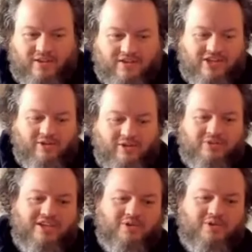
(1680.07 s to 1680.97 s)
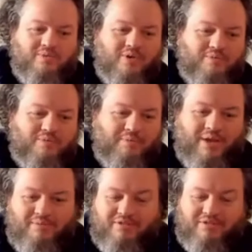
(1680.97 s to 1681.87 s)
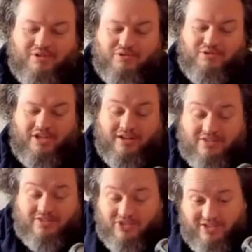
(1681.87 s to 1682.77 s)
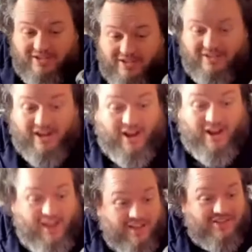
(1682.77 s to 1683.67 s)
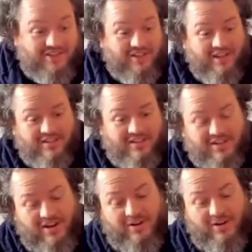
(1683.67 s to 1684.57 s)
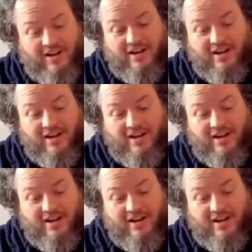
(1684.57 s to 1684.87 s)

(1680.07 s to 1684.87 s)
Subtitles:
A single deal would pay me for 2 years. And yeah. It has. So,